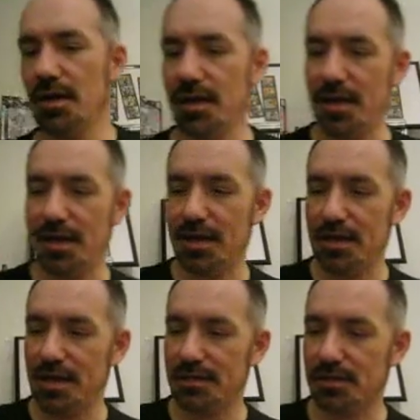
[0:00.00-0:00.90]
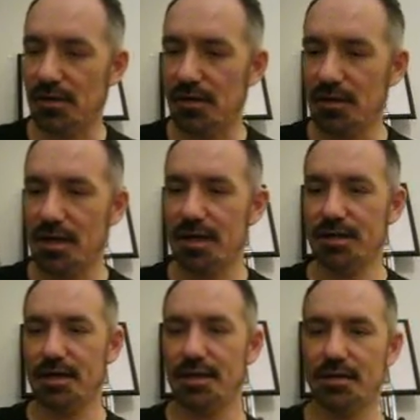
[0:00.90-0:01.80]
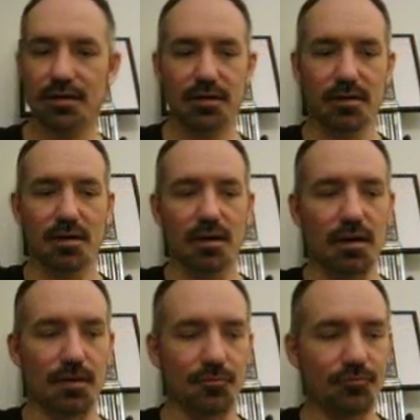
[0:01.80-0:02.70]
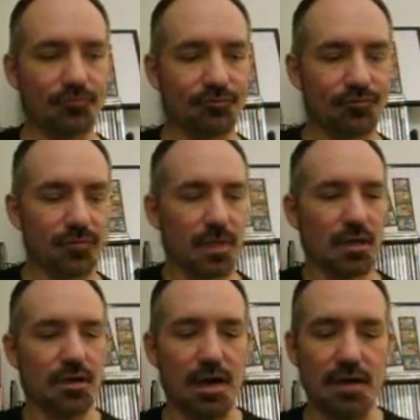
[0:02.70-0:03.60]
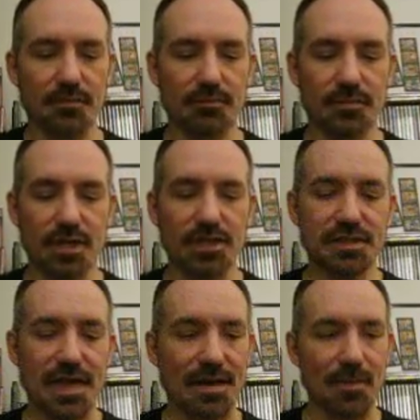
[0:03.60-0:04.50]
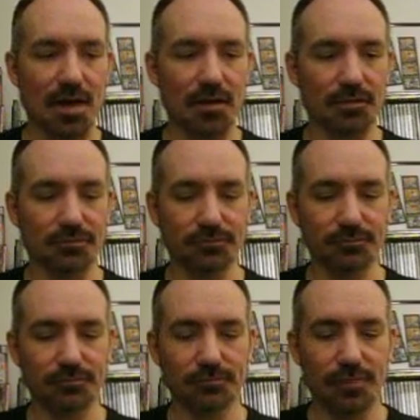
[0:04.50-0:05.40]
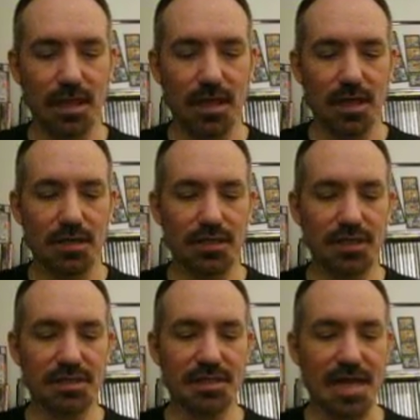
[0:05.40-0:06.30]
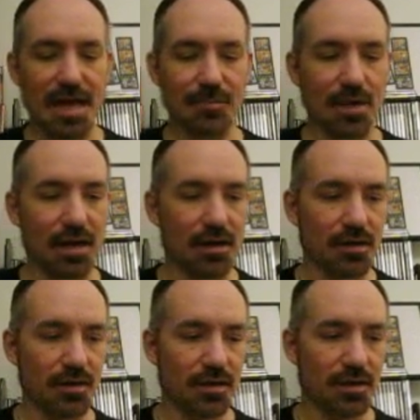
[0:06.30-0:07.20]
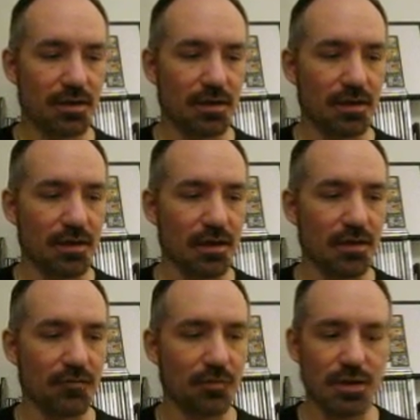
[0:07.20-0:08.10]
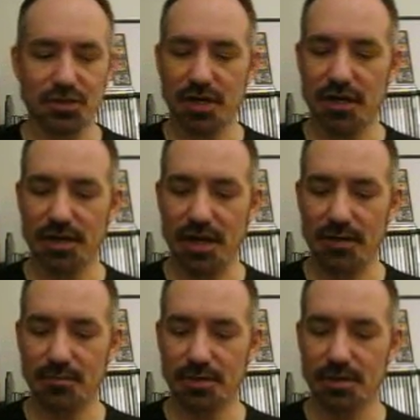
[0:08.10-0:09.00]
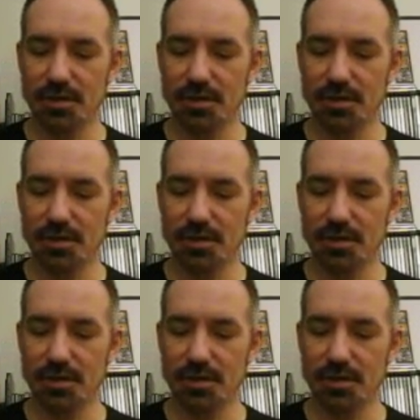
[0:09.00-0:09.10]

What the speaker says: and that's all I need. Alright, Jason Tagmeyer. Jason Tagmeyer, Button Shy Games,